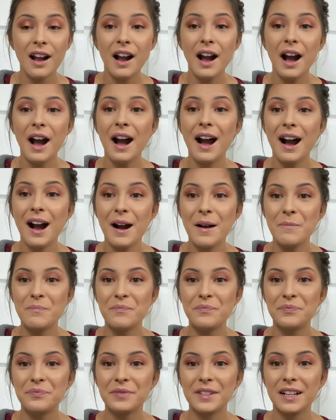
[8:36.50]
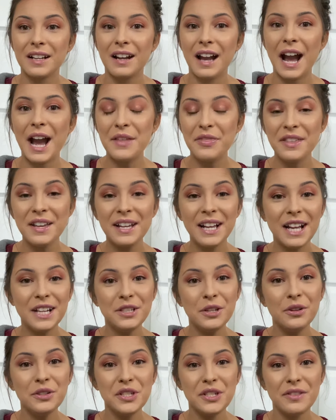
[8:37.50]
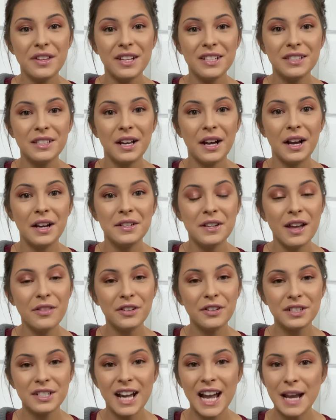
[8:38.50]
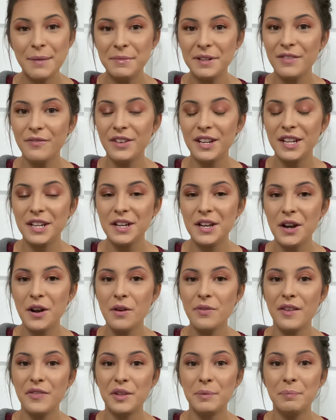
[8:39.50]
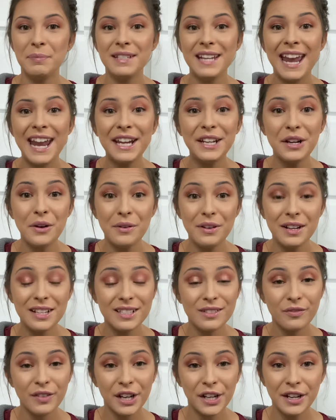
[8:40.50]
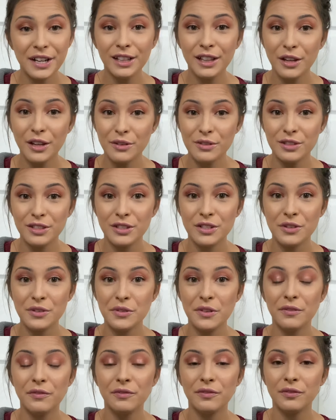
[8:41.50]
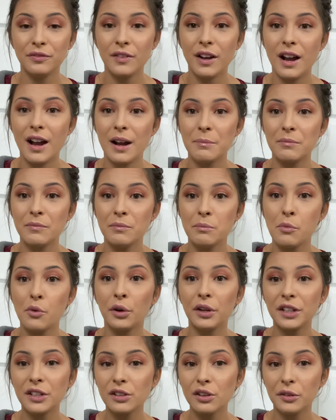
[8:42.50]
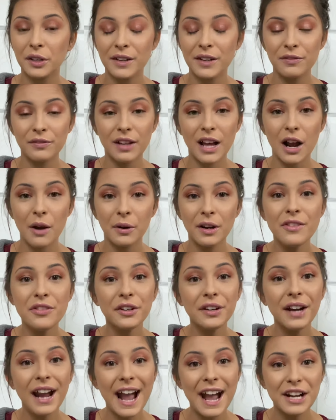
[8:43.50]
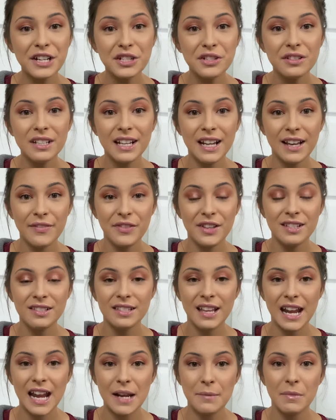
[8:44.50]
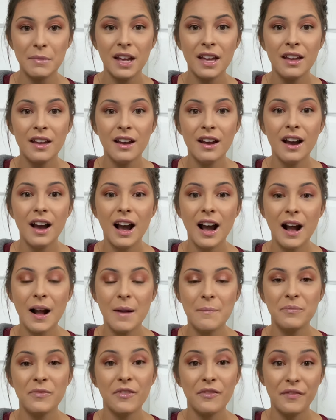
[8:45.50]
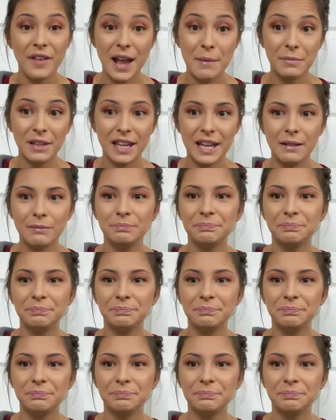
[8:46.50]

Um, I think I told you this another time in a video that the potato is very close to the um, morning glory flower. They're actually in the same um, family.